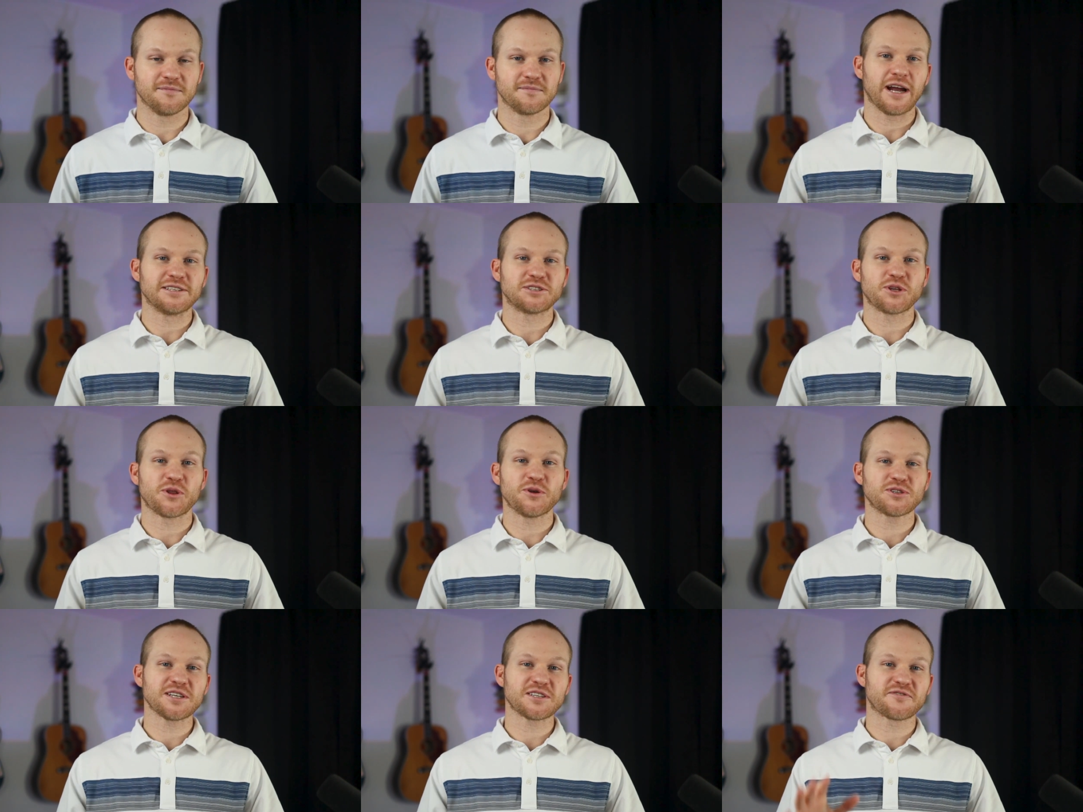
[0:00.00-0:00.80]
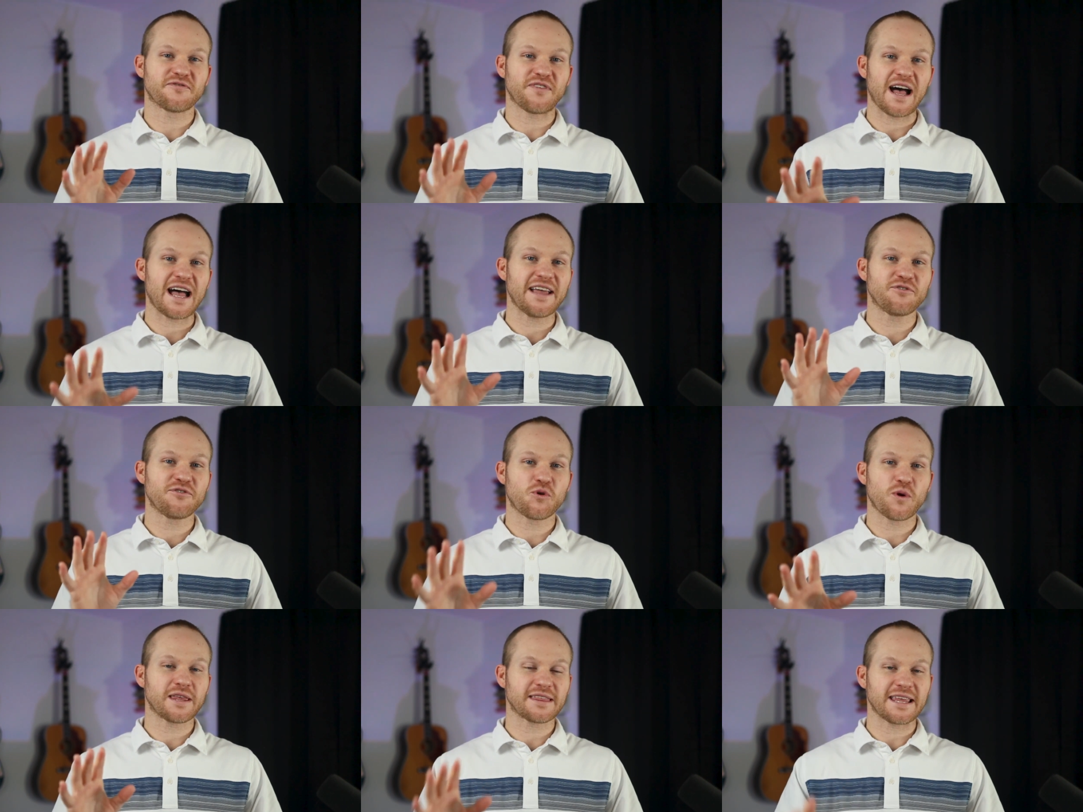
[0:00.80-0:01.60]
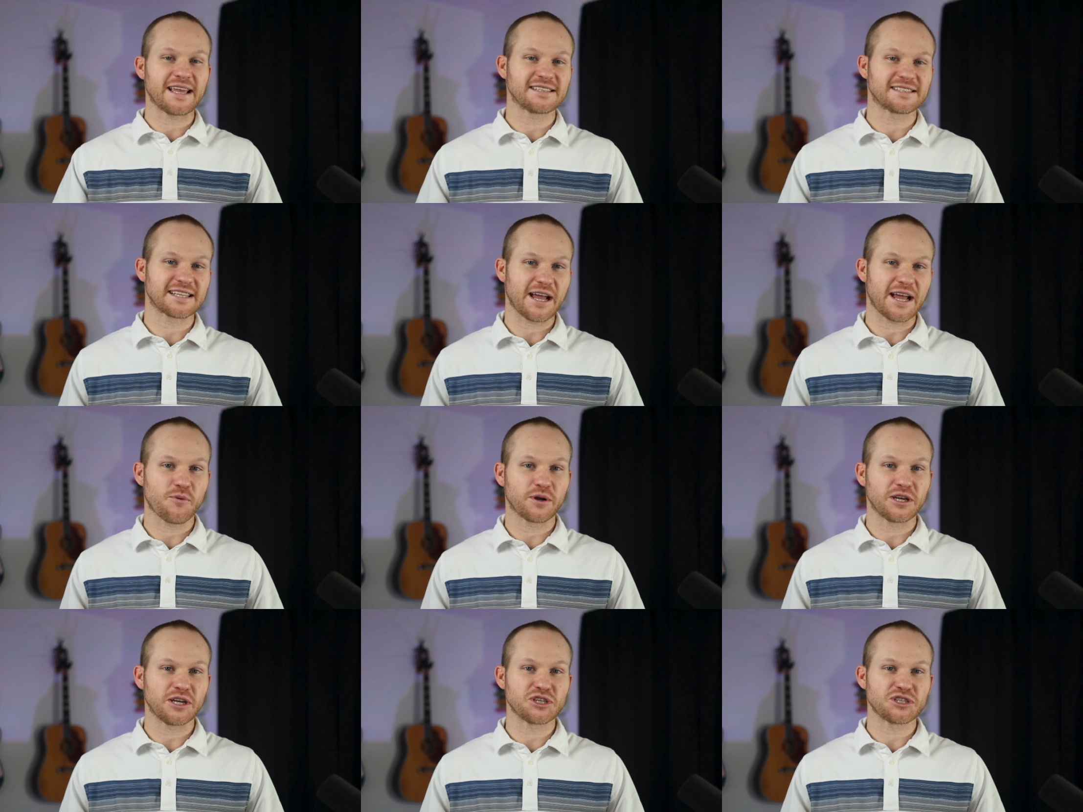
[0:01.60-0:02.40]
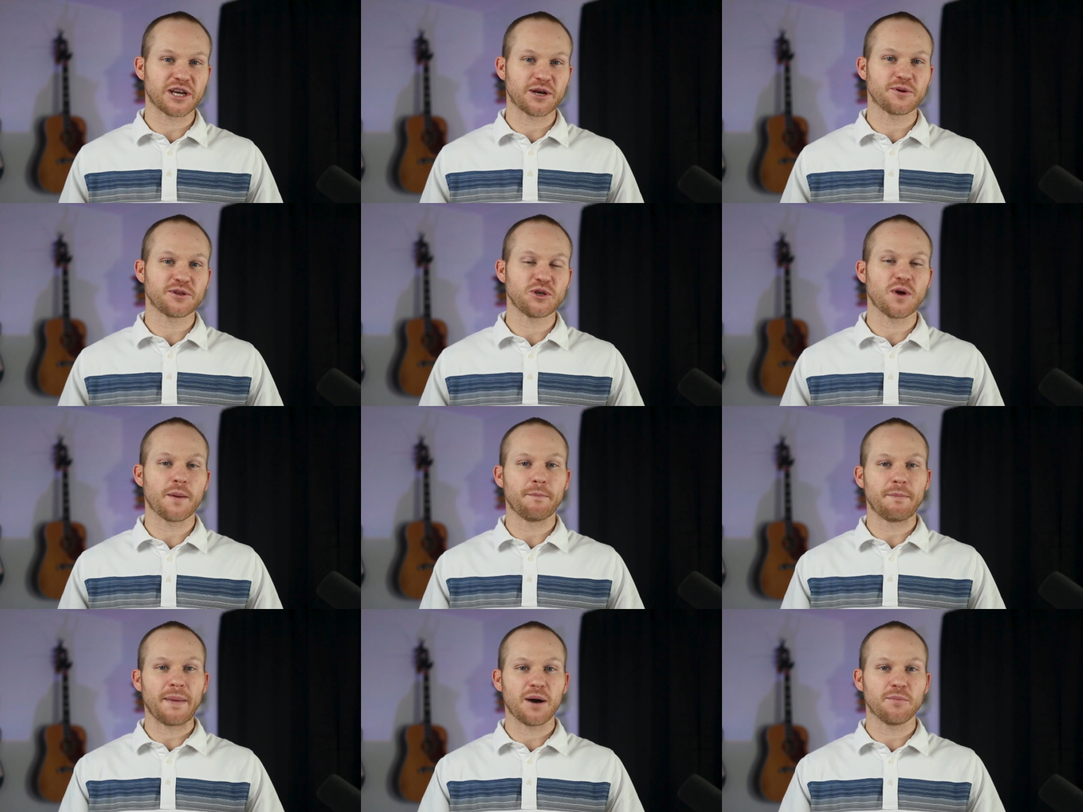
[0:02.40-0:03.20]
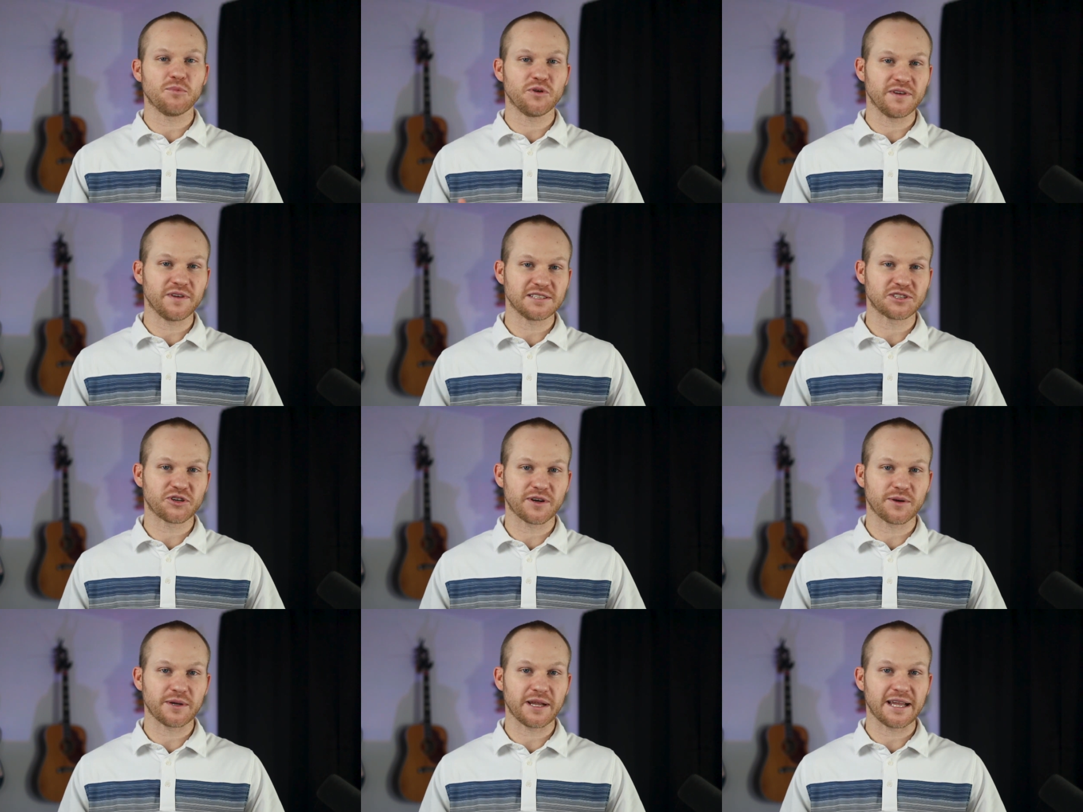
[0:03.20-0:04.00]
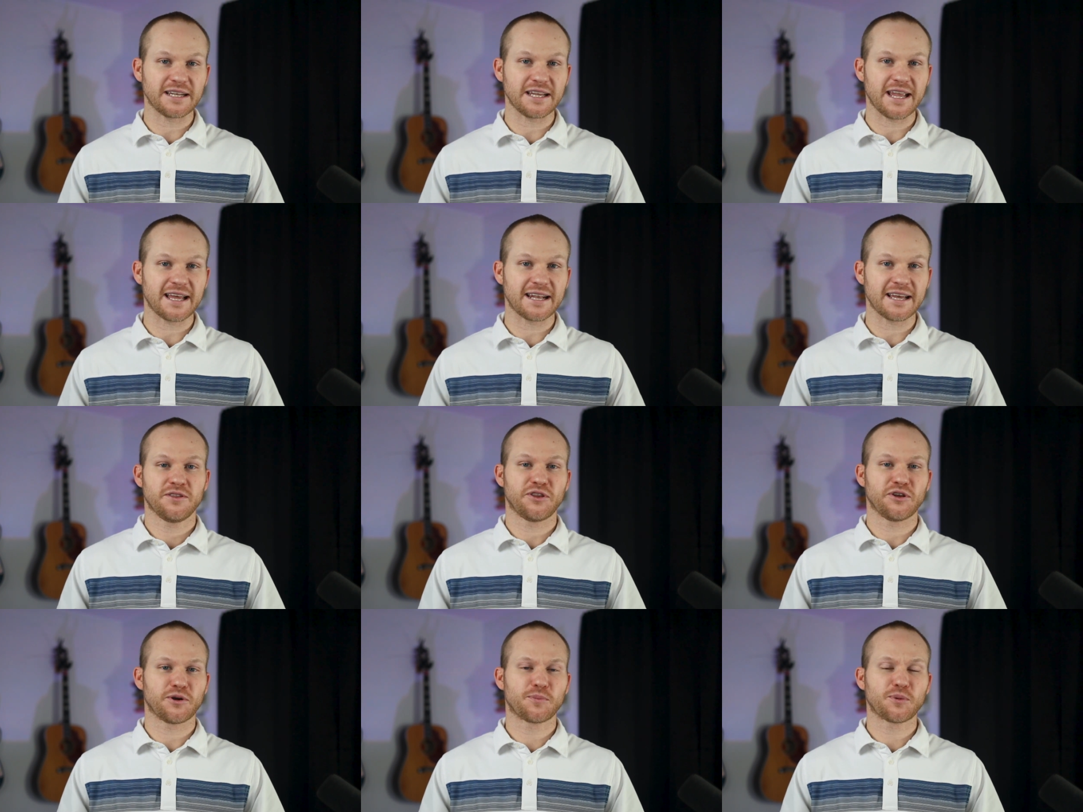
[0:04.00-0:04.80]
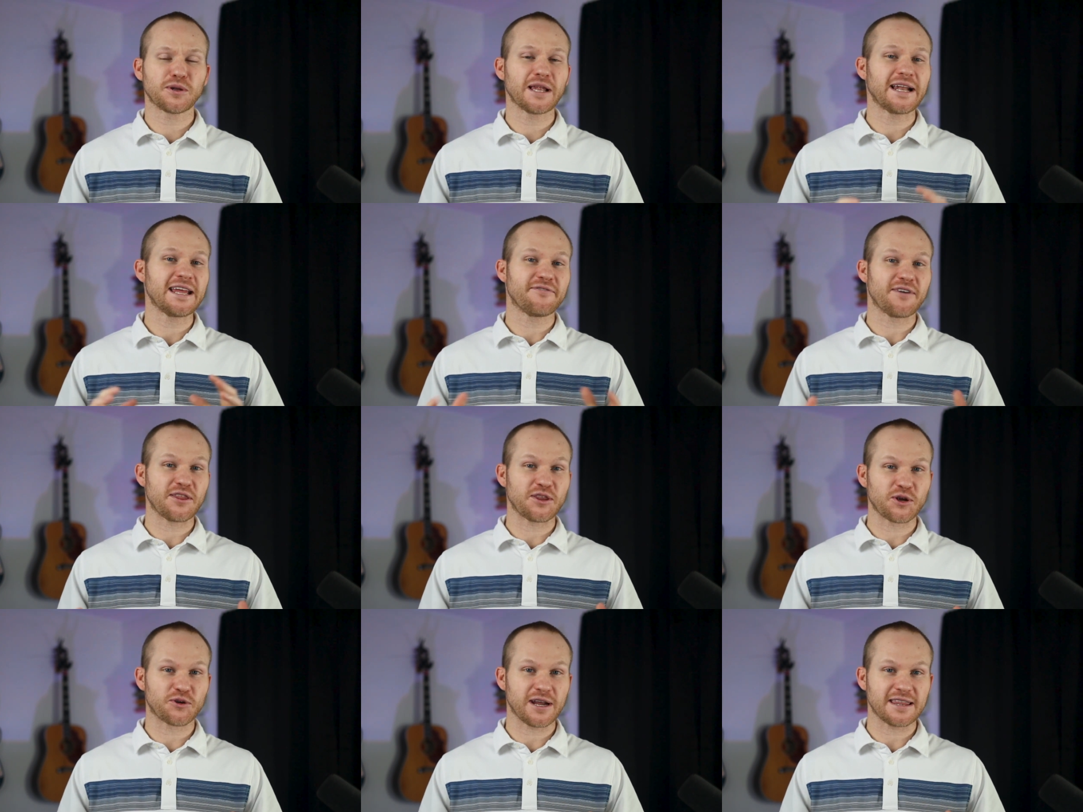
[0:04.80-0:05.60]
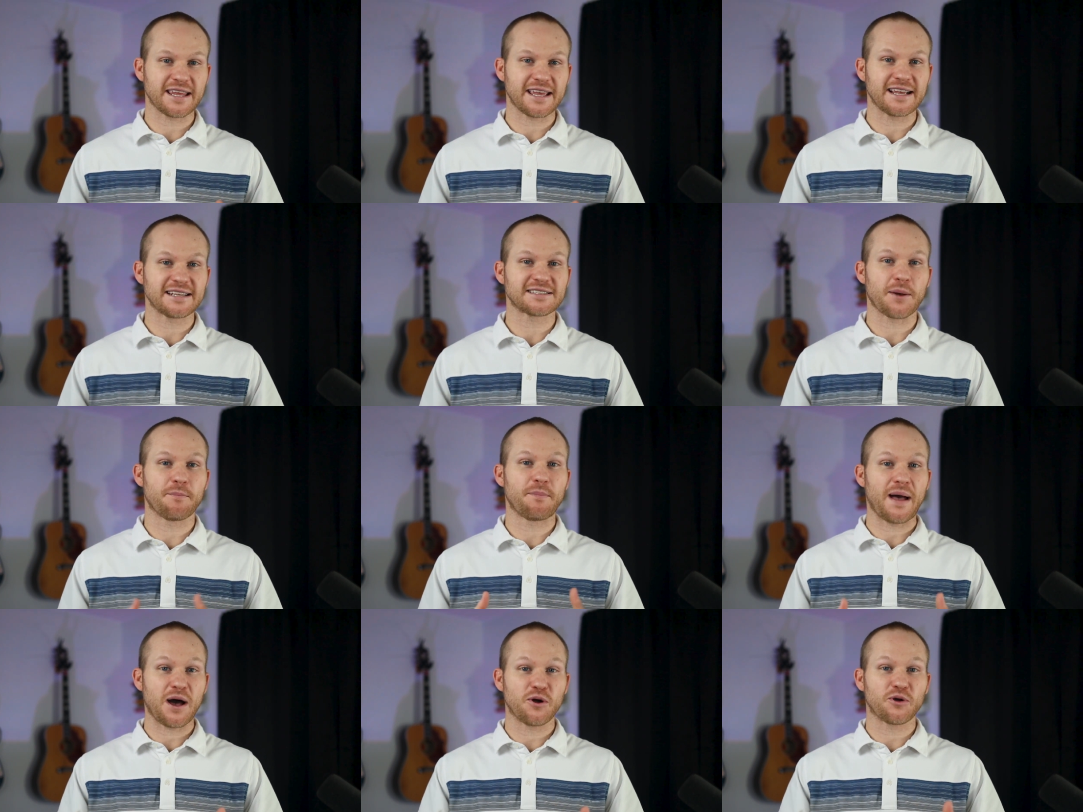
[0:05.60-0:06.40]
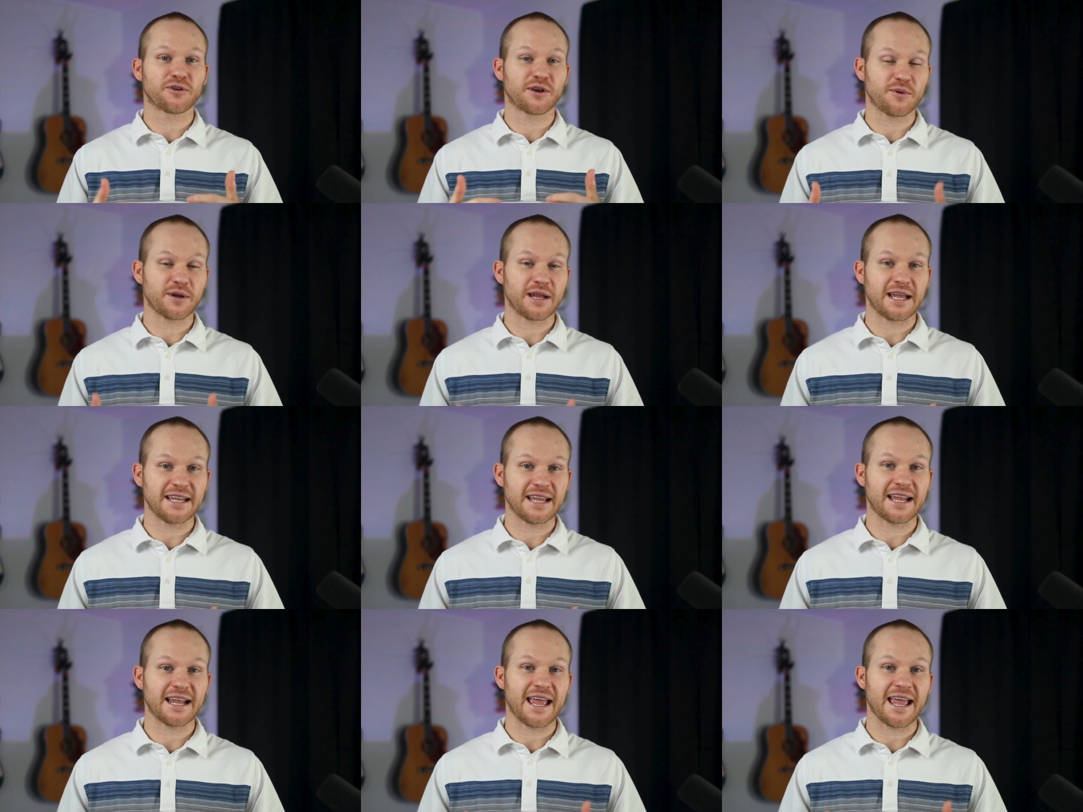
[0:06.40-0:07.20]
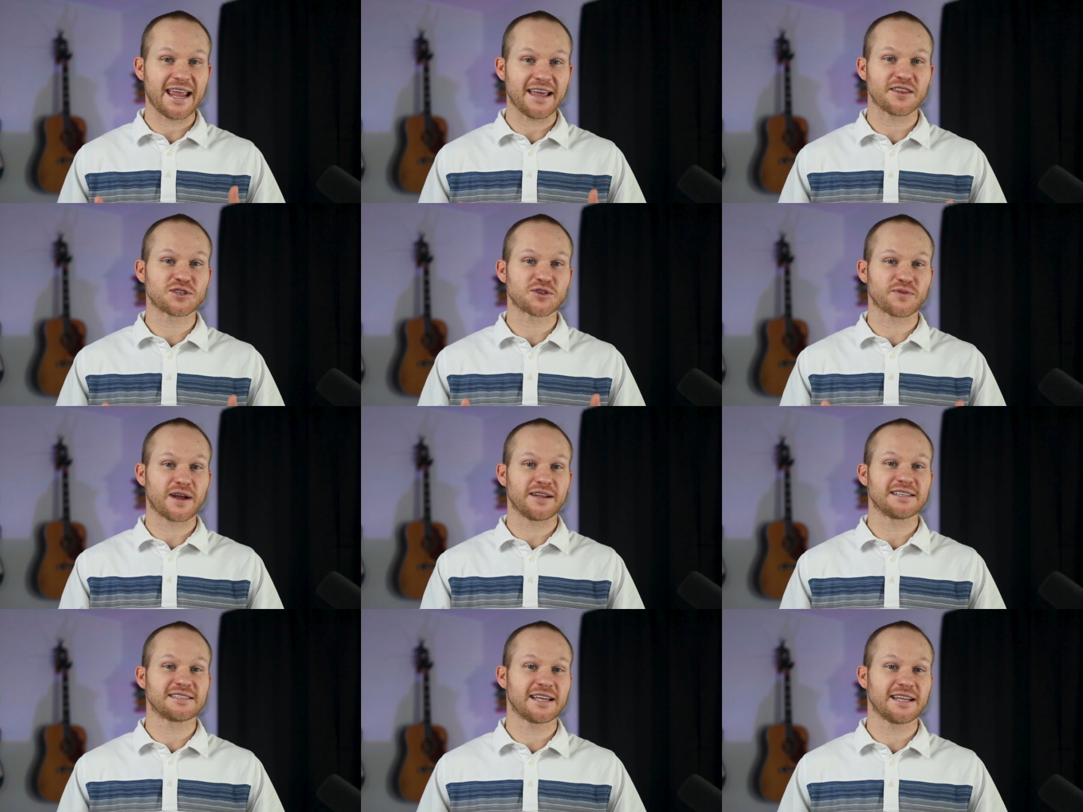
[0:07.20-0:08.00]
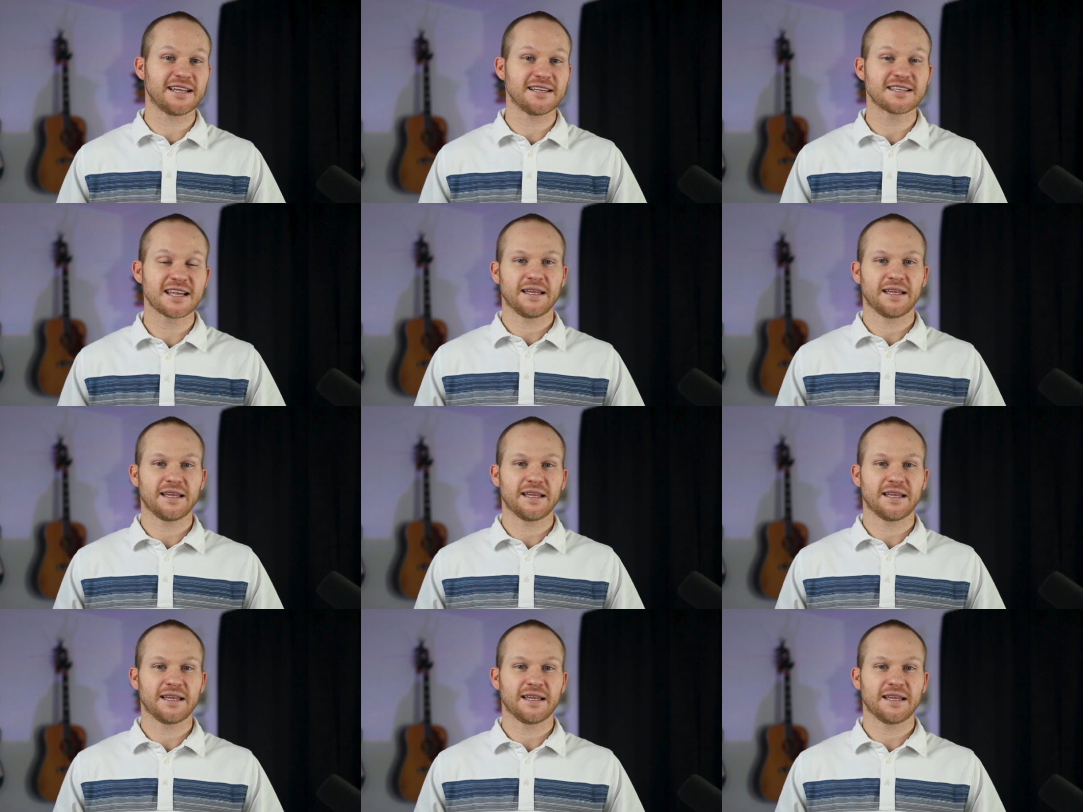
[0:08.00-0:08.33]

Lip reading: So those are just 5 quick things that I wanted to share with you about moving to Greenwood, Indiana. There are plenty of other great things about Greenwood, Indiana and the surrounding cities.